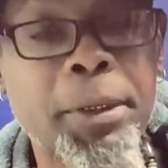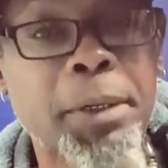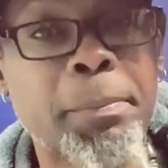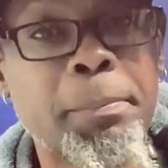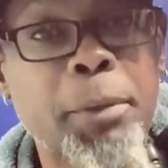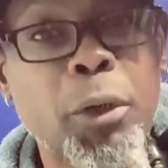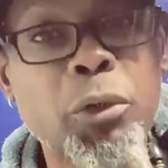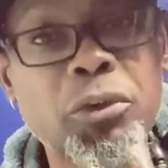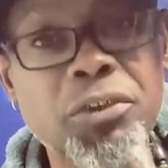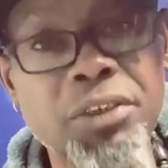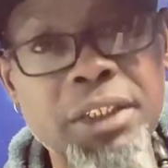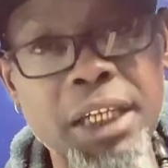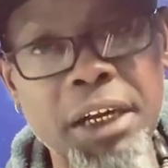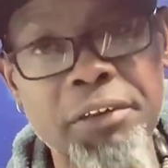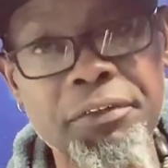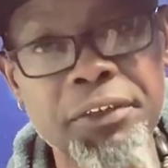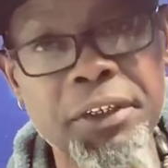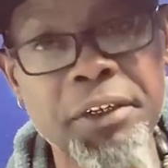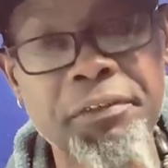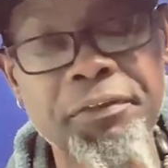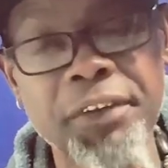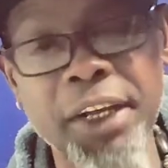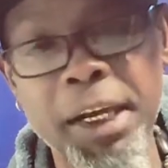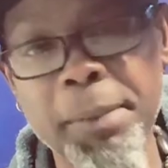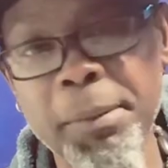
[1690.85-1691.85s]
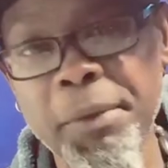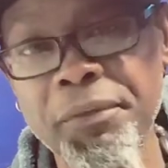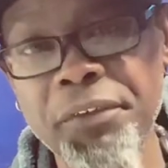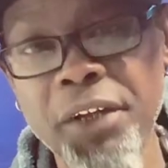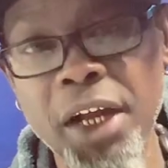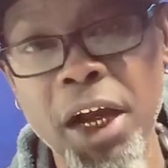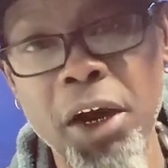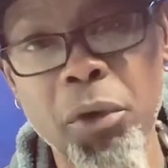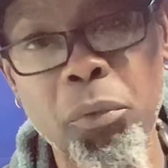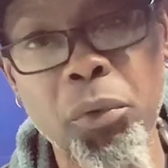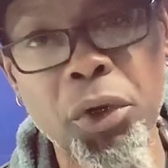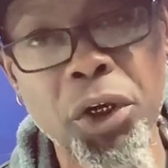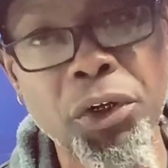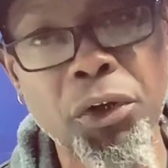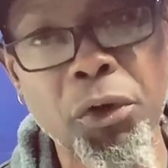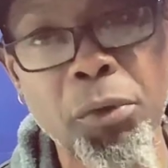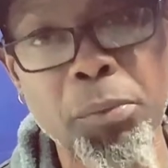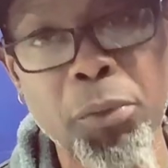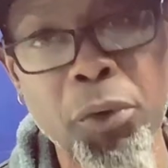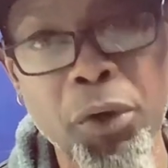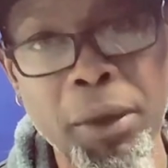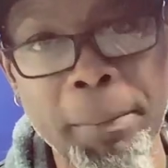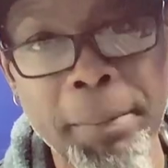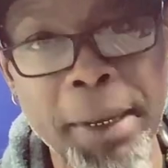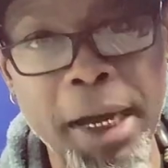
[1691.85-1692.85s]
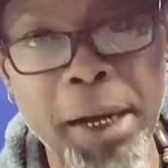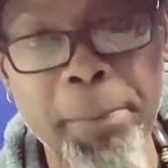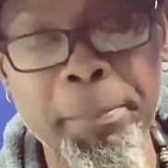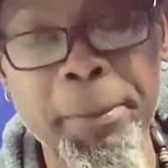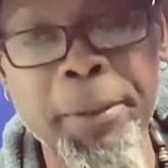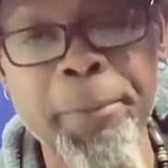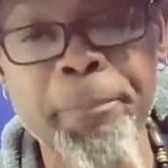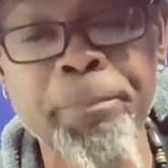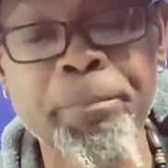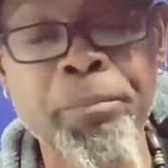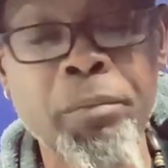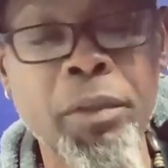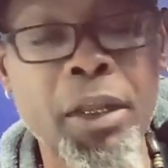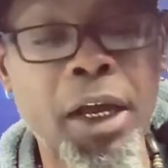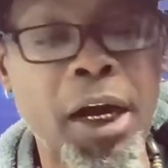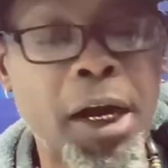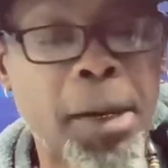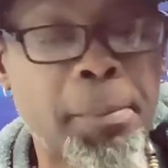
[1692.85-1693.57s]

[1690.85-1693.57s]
but most definitely, fam, if y'all want to know more about me,